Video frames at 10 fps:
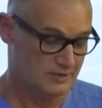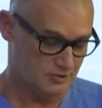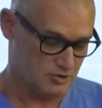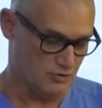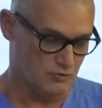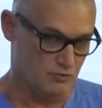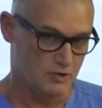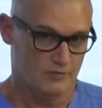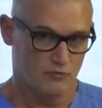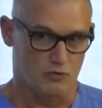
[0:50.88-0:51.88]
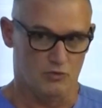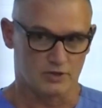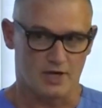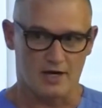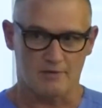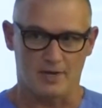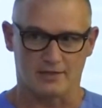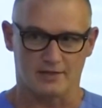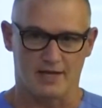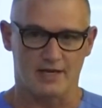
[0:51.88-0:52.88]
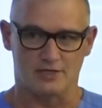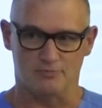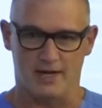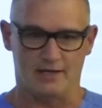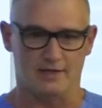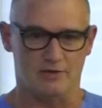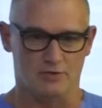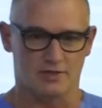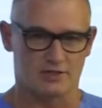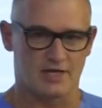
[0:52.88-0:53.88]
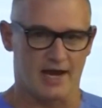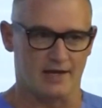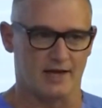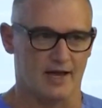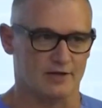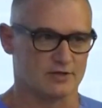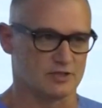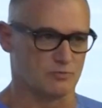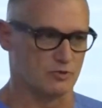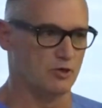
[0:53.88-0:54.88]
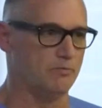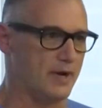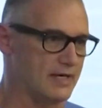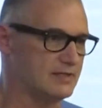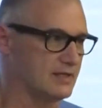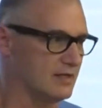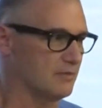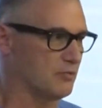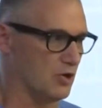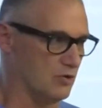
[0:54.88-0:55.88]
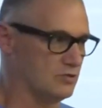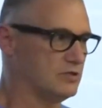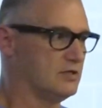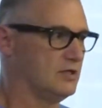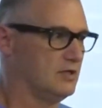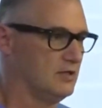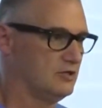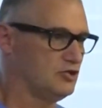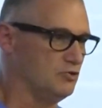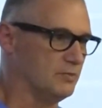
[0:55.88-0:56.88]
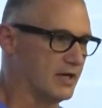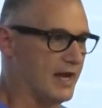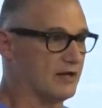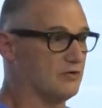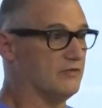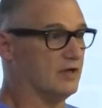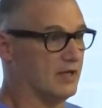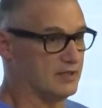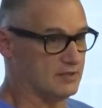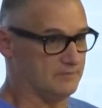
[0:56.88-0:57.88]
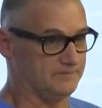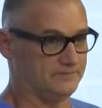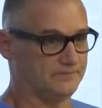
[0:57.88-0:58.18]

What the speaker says: So what we'll talk about today is mainly with this handout is some real basic approach to mechanical ventilation.